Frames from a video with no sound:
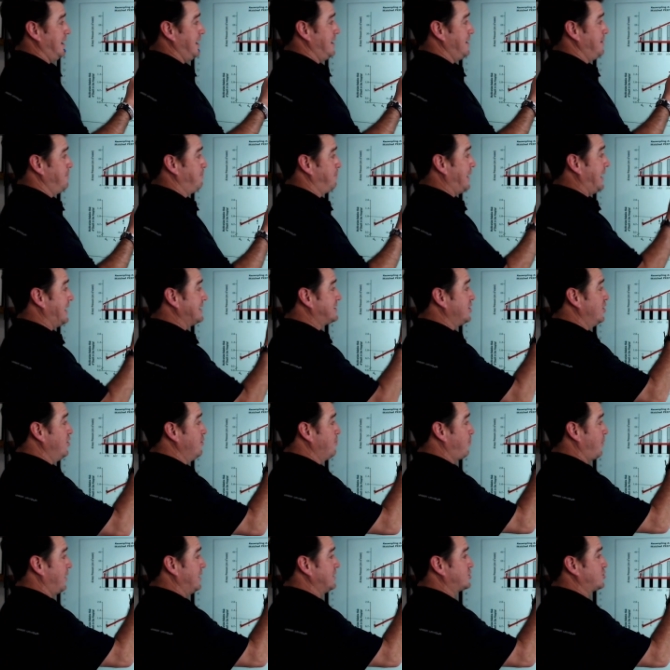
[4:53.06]
a
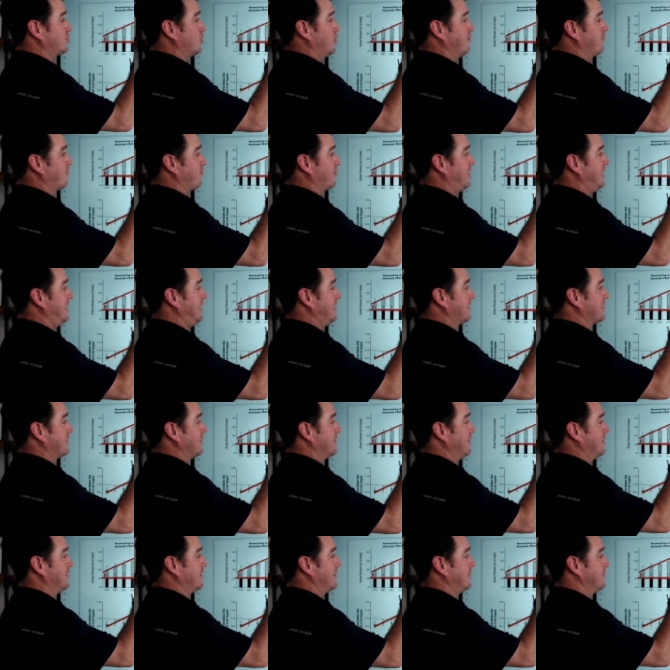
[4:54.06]
plateau pressure over
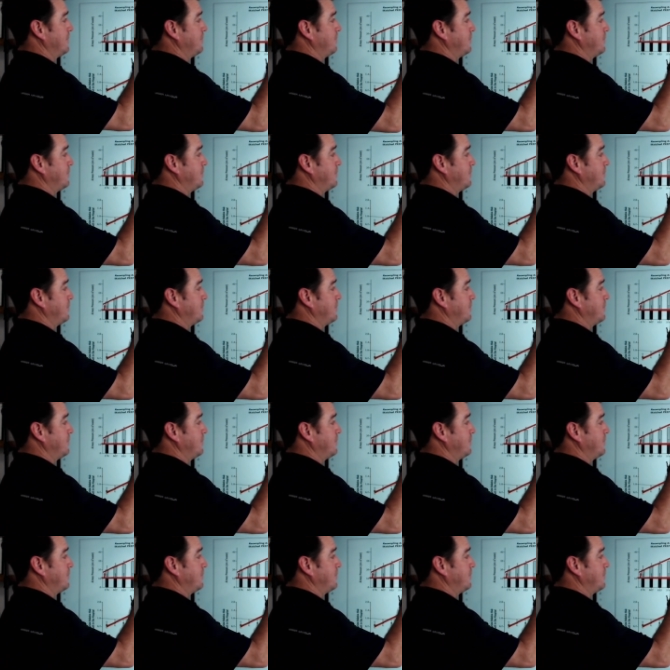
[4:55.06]
here